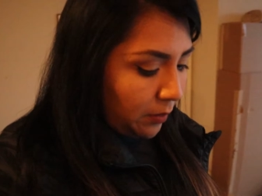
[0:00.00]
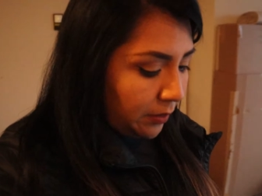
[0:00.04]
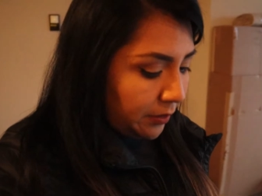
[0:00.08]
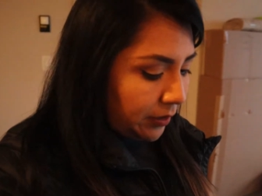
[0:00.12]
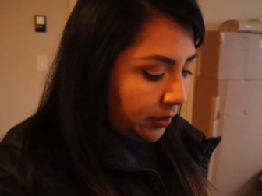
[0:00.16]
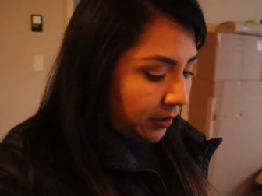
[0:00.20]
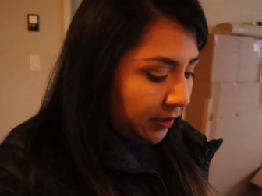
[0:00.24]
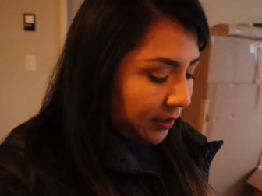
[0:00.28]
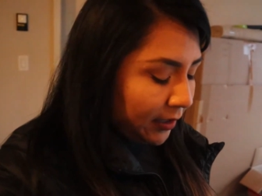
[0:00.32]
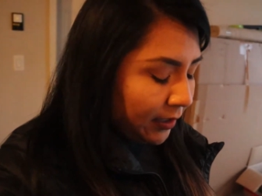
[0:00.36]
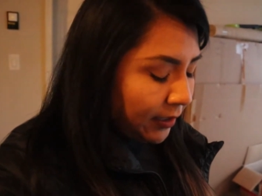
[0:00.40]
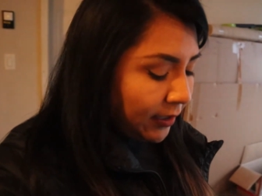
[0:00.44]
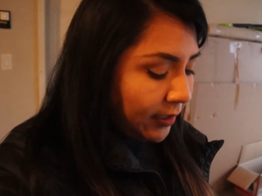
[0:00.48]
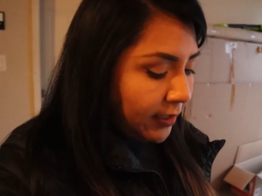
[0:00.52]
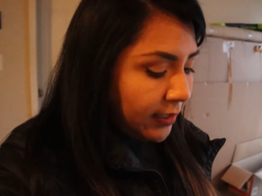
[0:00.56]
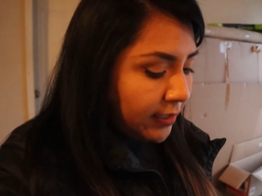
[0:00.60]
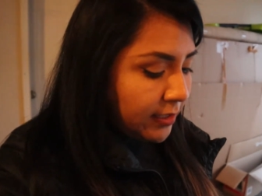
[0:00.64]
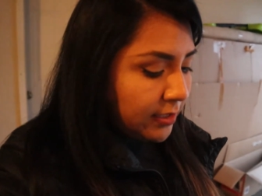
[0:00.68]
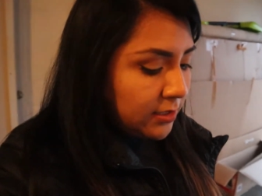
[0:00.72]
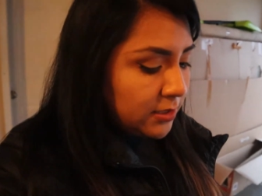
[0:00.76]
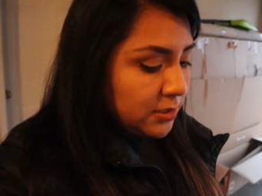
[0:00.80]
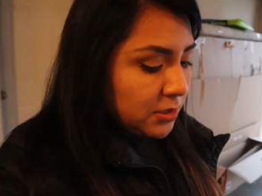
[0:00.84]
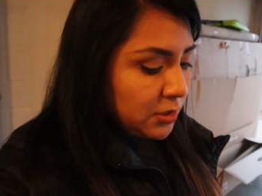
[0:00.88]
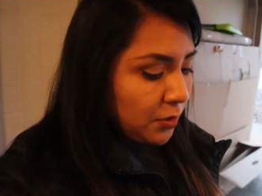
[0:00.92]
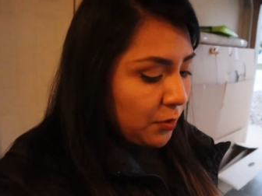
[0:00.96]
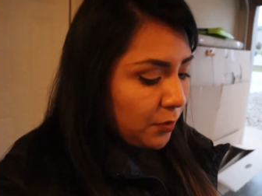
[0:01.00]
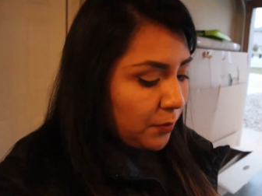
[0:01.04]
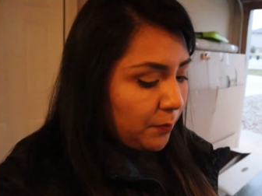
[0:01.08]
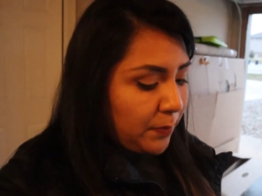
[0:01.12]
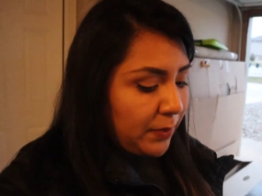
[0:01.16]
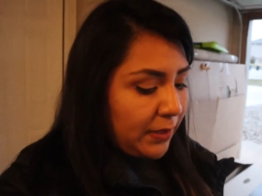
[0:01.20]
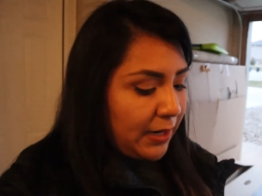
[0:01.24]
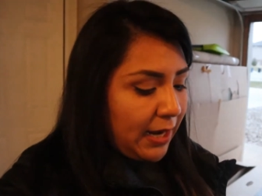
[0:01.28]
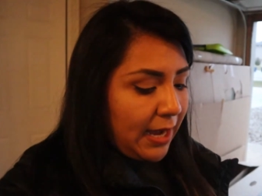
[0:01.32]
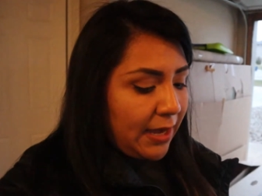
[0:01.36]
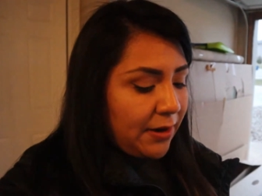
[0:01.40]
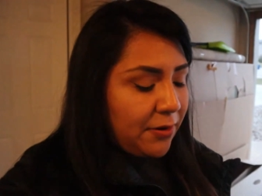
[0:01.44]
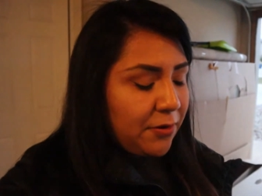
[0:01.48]
whatnot. So,
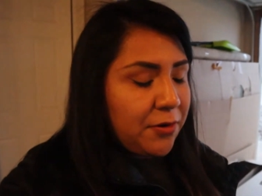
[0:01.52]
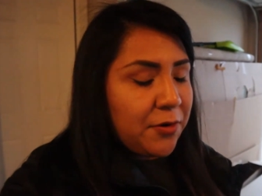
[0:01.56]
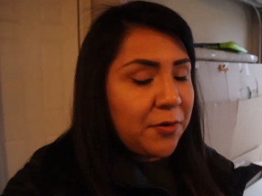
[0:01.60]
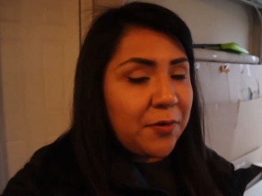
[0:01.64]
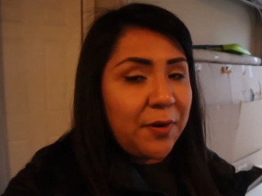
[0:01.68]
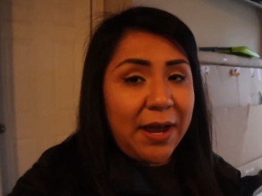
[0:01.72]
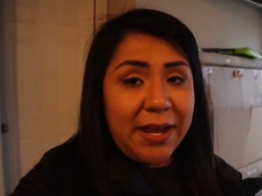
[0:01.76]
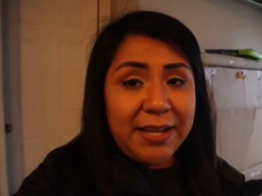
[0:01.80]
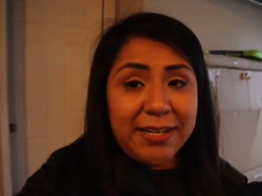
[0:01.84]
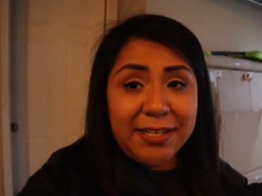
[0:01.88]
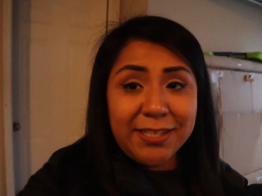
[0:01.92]
but I don't know.